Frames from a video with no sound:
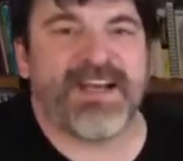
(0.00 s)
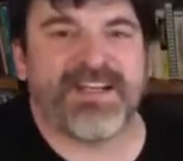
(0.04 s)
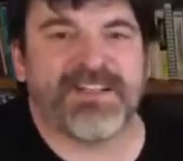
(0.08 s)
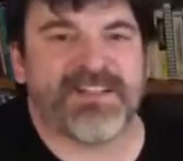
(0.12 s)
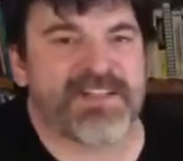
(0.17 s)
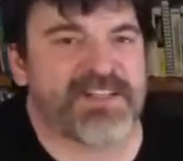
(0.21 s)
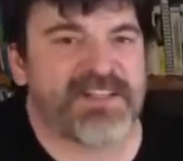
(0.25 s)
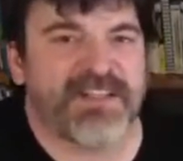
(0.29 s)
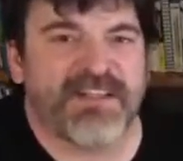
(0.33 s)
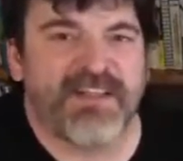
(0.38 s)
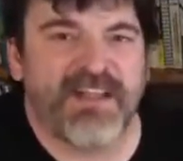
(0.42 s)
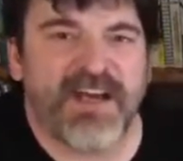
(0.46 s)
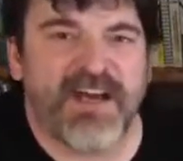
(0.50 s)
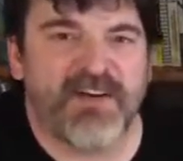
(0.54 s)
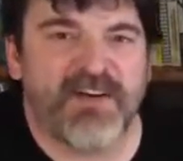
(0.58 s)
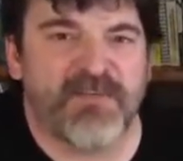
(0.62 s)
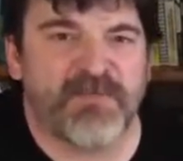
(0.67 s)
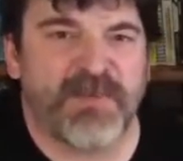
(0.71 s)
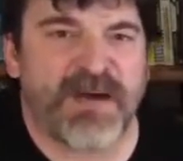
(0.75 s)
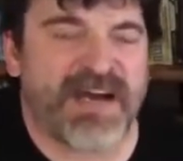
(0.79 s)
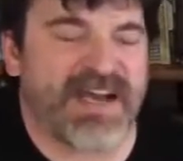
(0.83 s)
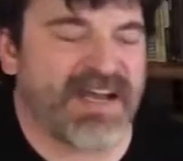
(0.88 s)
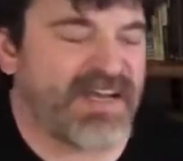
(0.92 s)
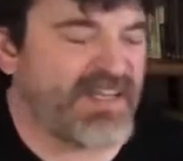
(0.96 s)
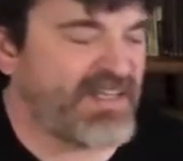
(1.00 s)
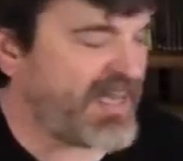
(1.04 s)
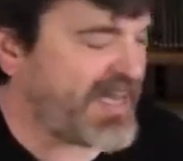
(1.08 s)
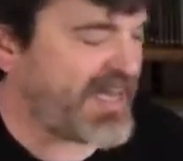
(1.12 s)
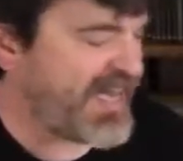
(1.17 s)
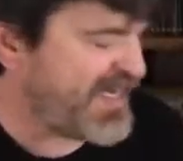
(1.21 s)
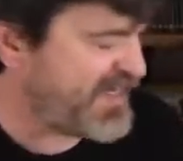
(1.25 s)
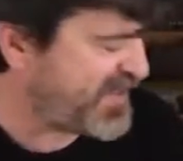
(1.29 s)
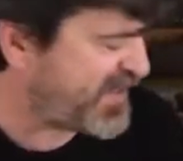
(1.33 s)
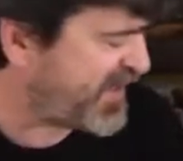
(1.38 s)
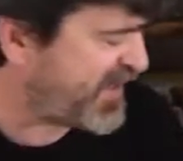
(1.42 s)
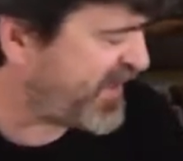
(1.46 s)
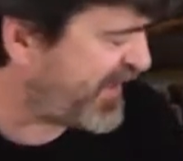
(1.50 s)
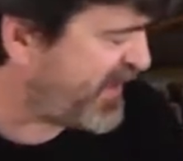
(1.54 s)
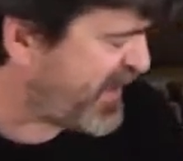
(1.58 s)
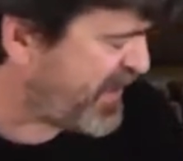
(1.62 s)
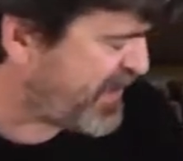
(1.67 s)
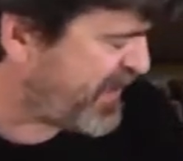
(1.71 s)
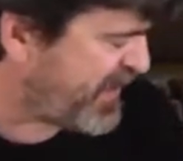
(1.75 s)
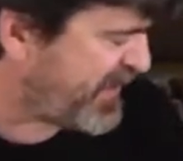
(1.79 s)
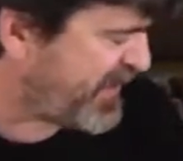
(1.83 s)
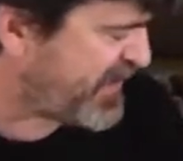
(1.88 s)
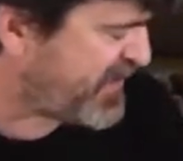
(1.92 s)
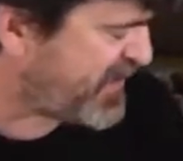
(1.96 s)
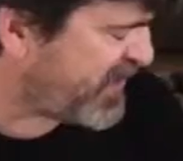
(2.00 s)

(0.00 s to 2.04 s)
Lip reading: just love by Eliza. I think that's